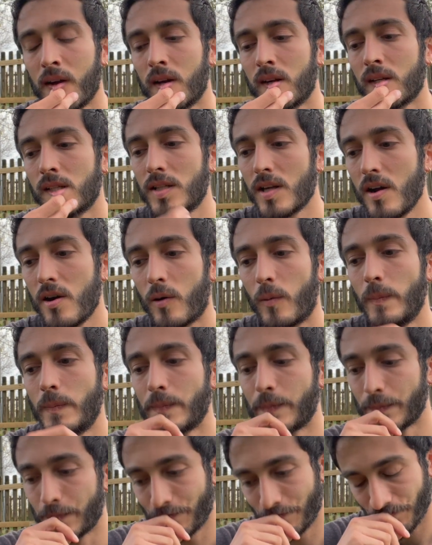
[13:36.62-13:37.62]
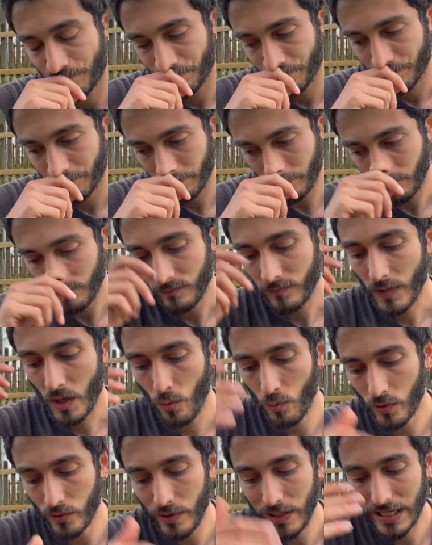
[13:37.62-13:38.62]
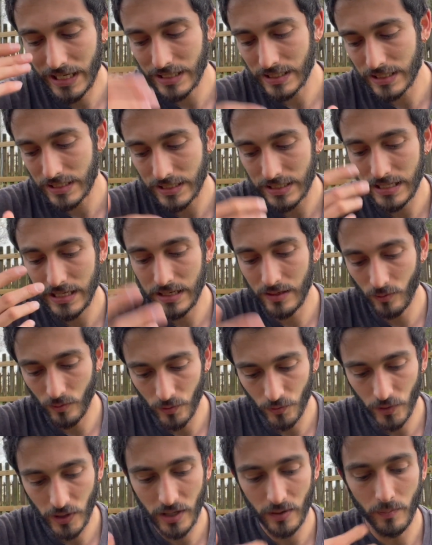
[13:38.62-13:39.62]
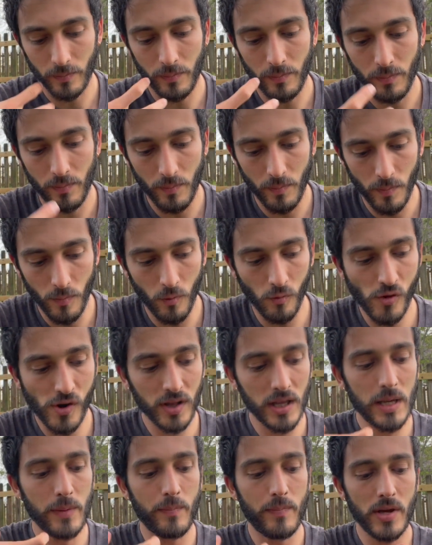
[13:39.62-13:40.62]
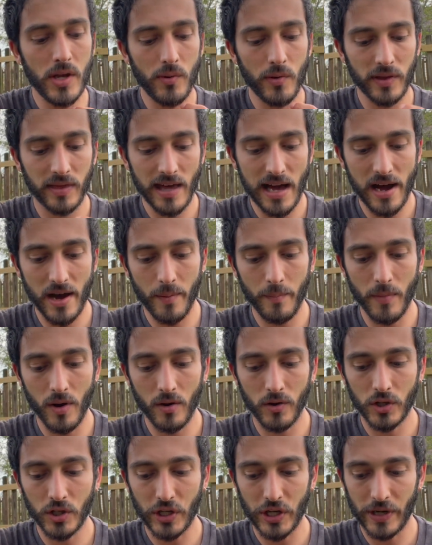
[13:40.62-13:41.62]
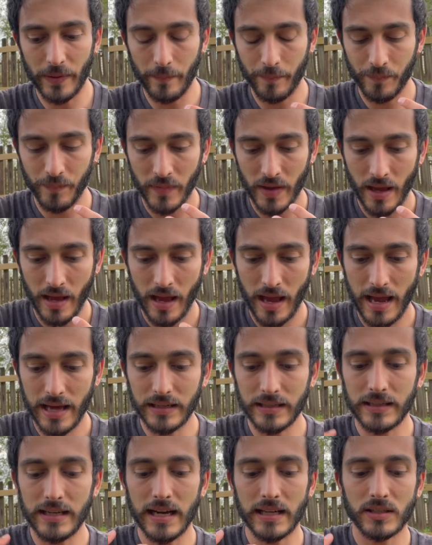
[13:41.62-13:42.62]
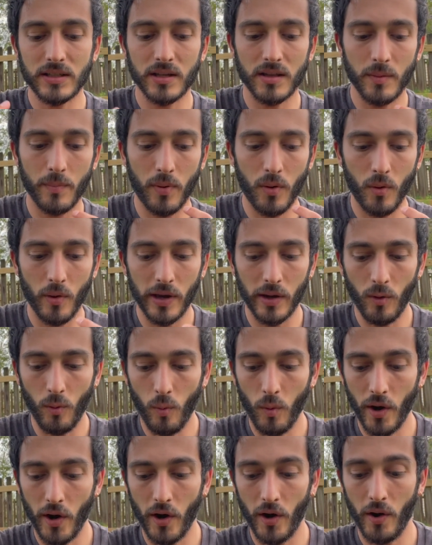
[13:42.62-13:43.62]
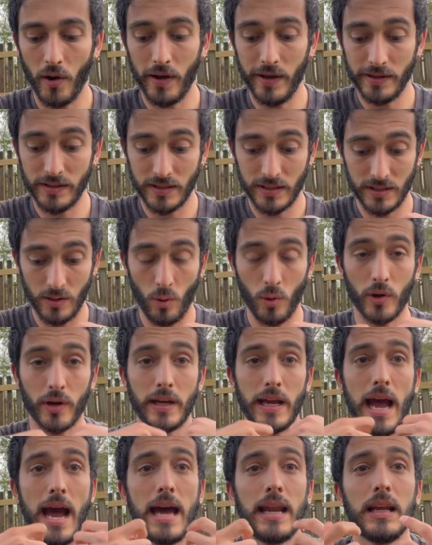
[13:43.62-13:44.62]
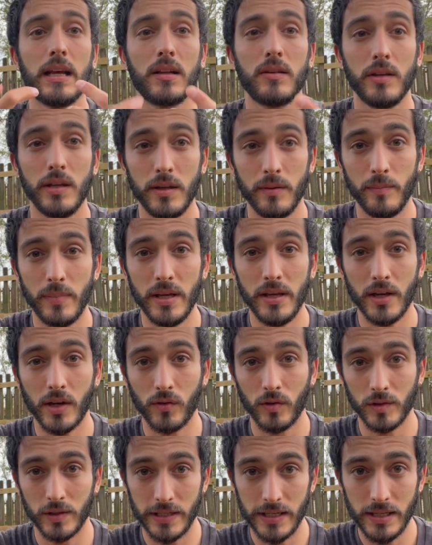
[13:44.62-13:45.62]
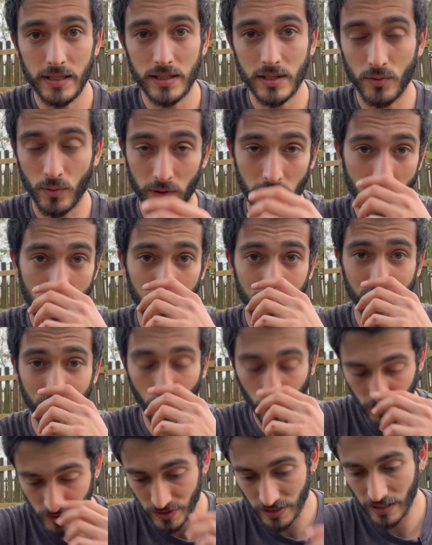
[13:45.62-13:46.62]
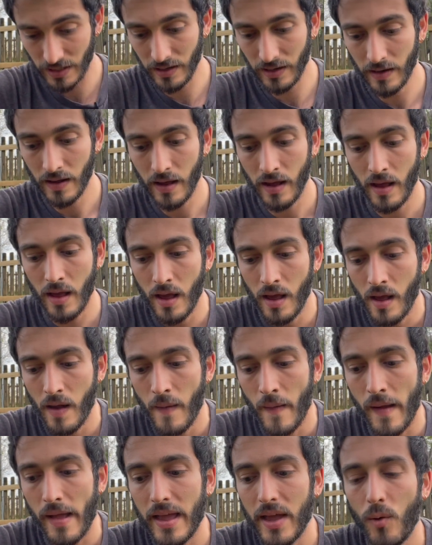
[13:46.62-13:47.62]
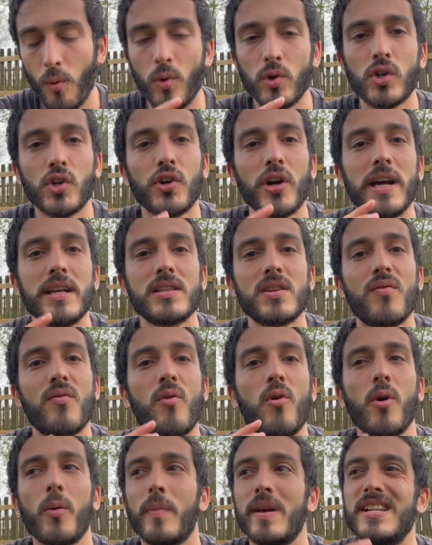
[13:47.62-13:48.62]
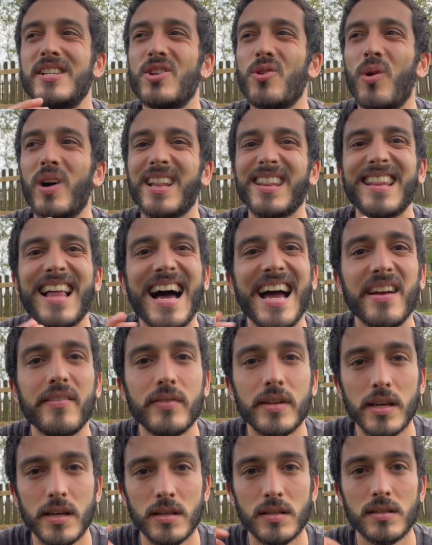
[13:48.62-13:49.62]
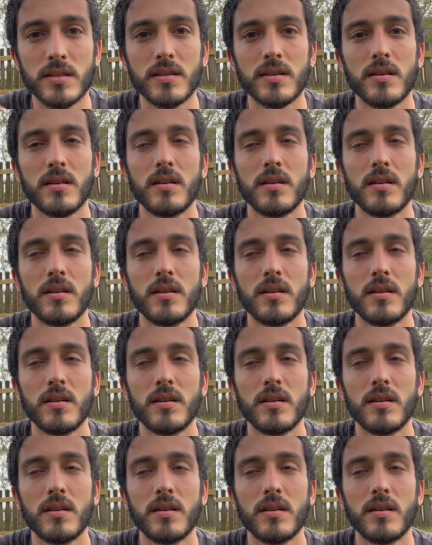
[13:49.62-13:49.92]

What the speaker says: So when we can really be with that emotion and get to the point where it's organically being released, we're not forcing it, it will transform into aliveness.